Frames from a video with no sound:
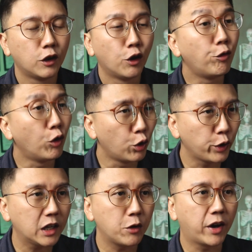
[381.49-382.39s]

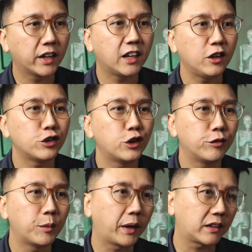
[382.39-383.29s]
following eradication of
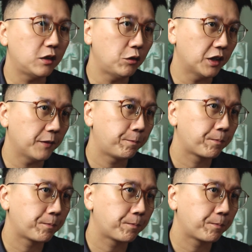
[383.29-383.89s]
the bacteria.